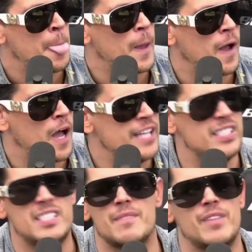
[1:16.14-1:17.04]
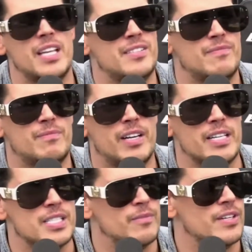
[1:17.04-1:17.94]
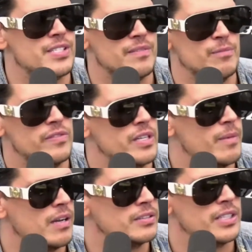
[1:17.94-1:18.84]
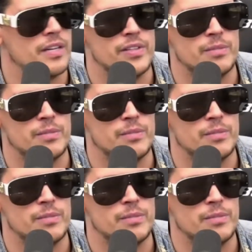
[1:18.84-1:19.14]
It's a very subversive movie about the